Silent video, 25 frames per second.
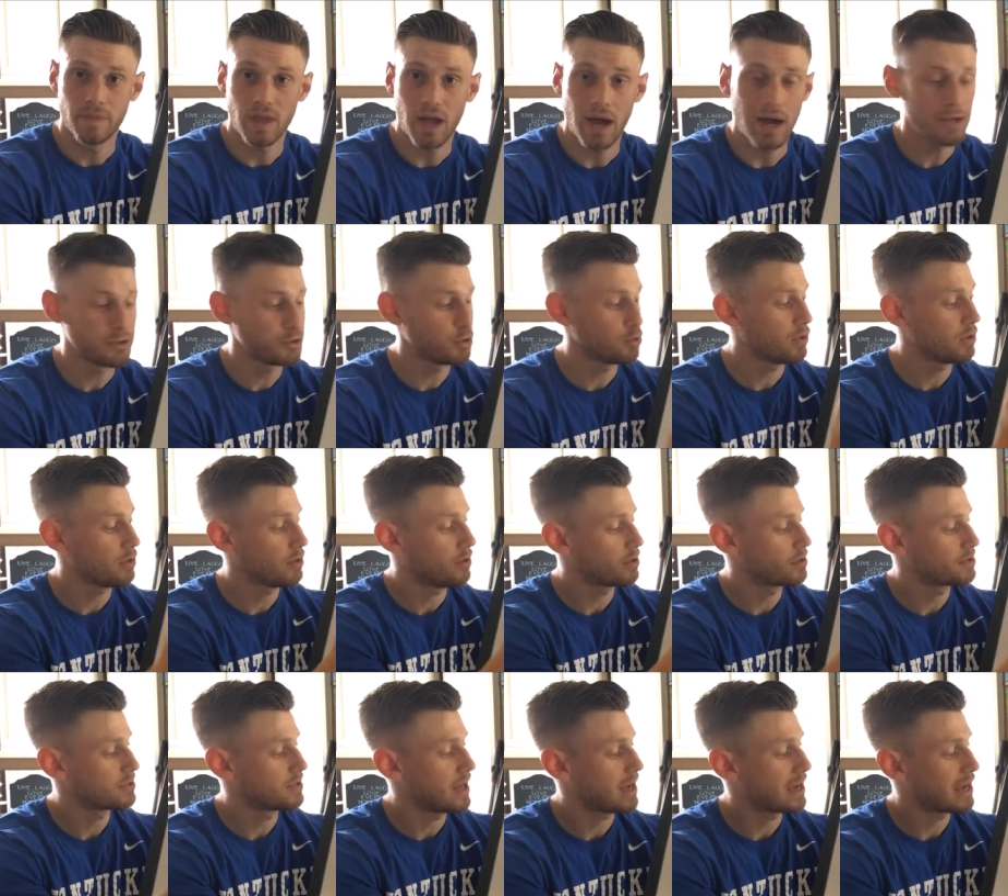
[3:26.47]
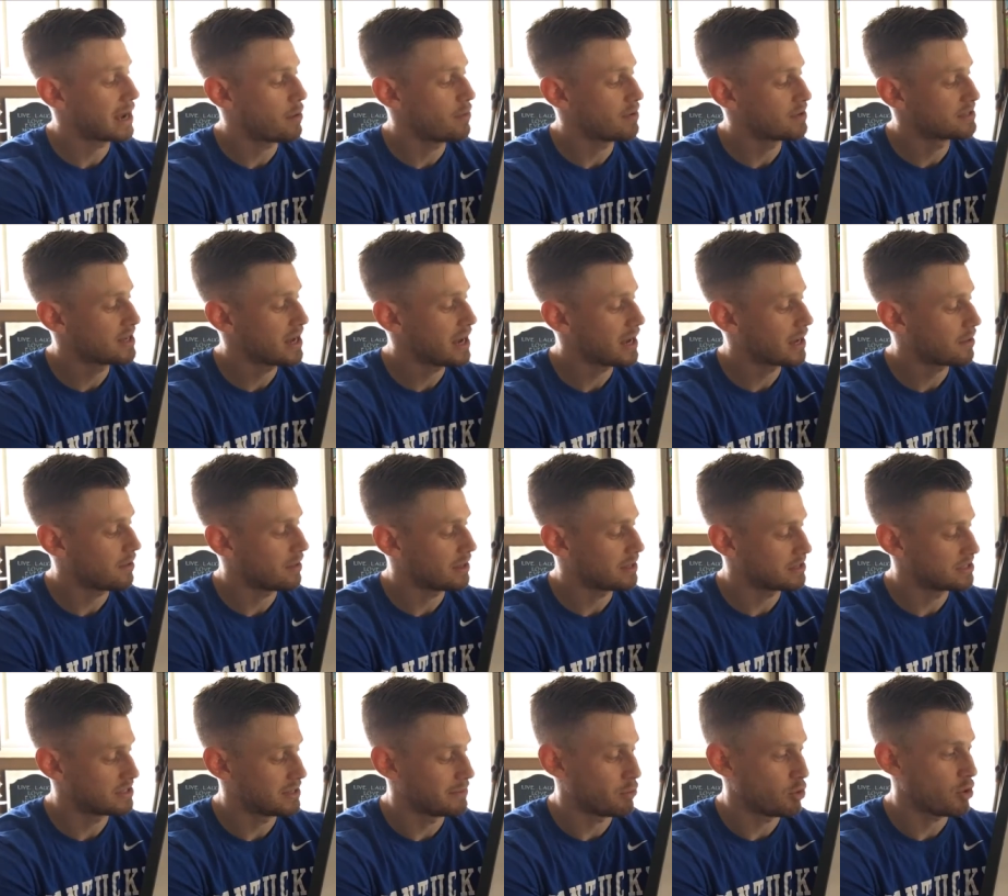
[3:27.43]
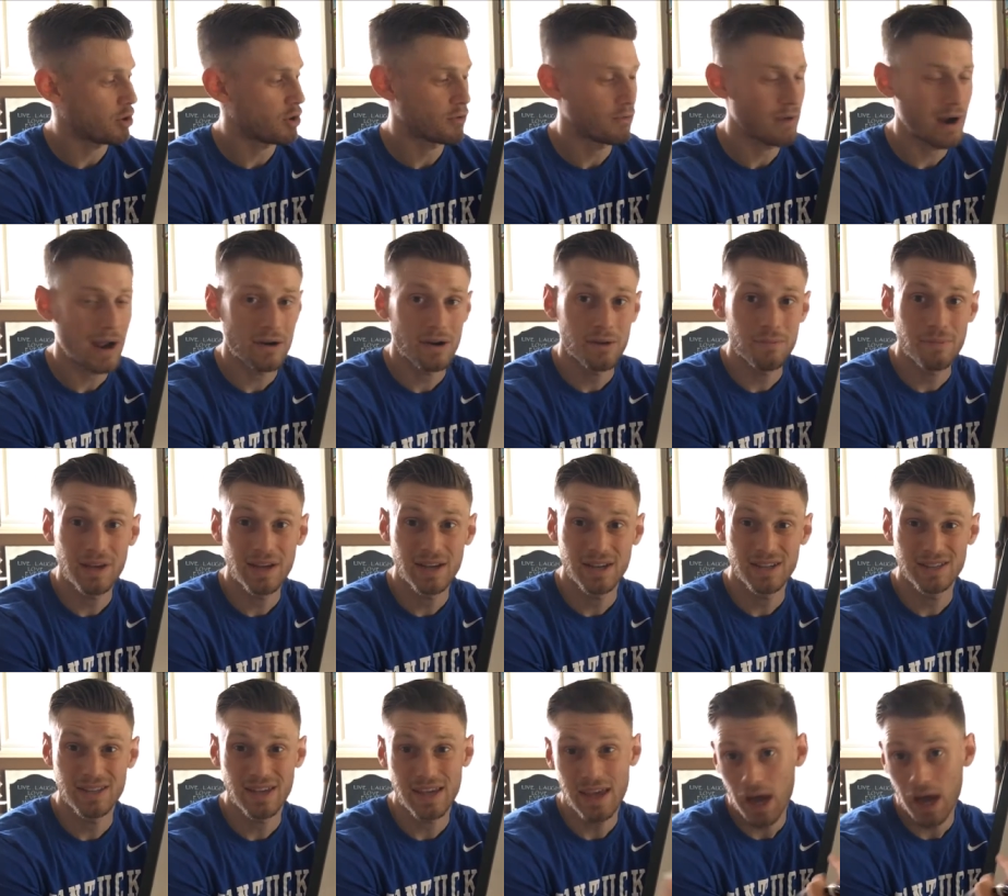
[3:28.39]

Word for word: I drew what looks like a recycling symbol around it because